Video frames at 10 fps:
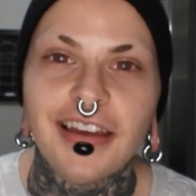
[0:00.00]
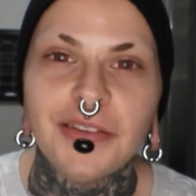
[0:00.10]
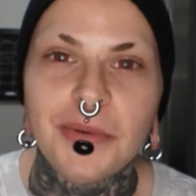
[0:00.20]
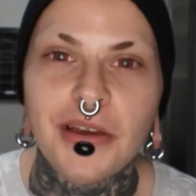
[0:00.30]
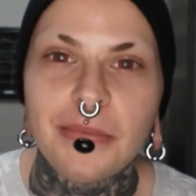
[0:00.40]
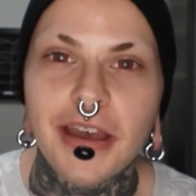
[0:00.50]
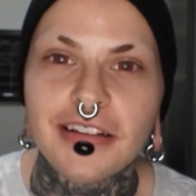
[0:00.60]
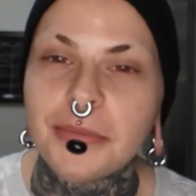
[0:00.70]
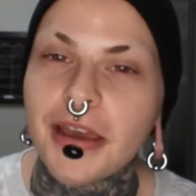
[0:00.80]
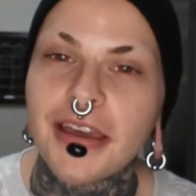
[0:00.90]
guys, welcome
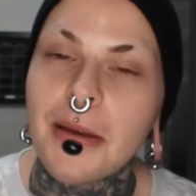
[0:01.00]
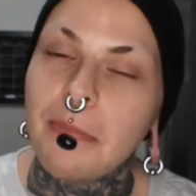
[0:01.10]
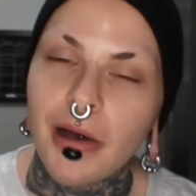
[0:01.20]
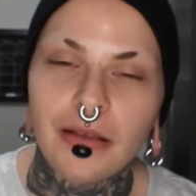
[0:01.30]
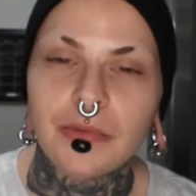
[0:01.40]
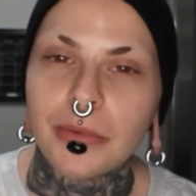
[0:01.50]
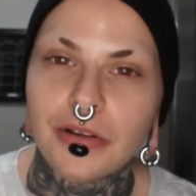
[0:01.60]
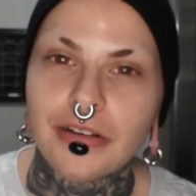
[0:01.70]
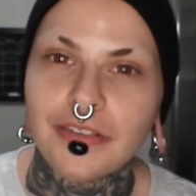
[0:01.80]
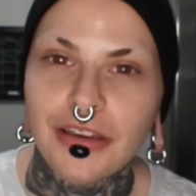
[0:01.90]
back to my Bob's
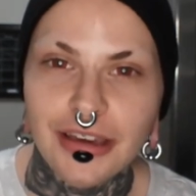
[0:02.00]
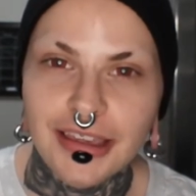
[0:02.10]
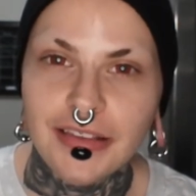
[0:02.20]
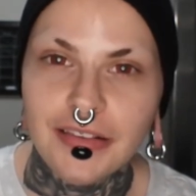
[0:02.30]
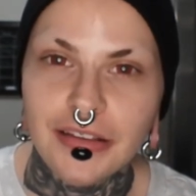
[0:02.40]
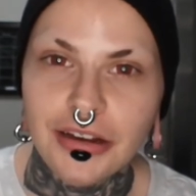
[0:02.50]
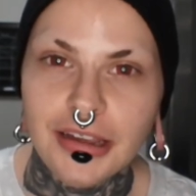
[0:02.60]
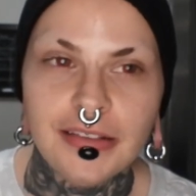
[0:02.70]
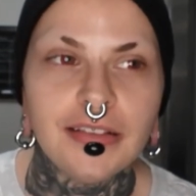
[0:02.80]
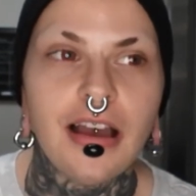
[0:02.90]
Burgers cooking
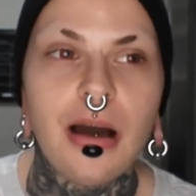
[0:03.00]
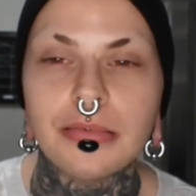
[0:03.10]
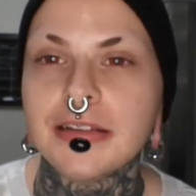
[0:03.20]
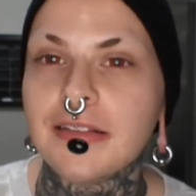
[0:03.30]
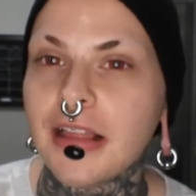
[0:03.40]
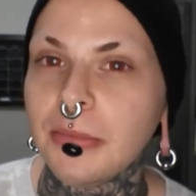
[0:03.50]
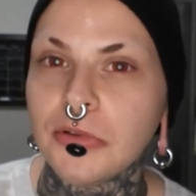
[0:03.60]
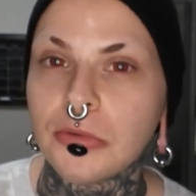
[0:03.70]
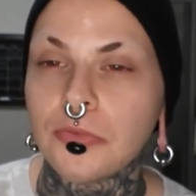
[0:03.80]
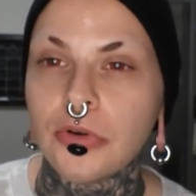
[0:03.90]
series. A couple
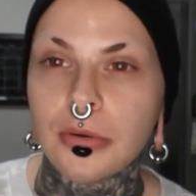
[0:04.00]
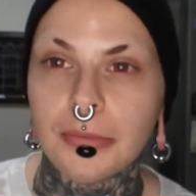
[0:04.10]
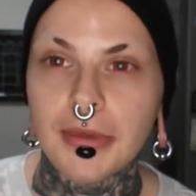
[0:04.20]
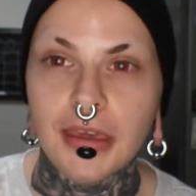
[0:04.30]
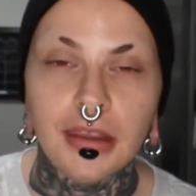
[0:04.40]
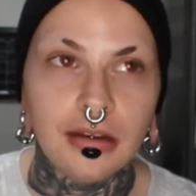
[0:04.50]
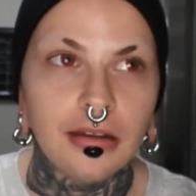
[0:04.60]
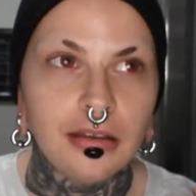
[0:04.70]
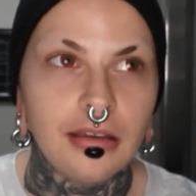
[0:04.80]
disclaimers before we begin.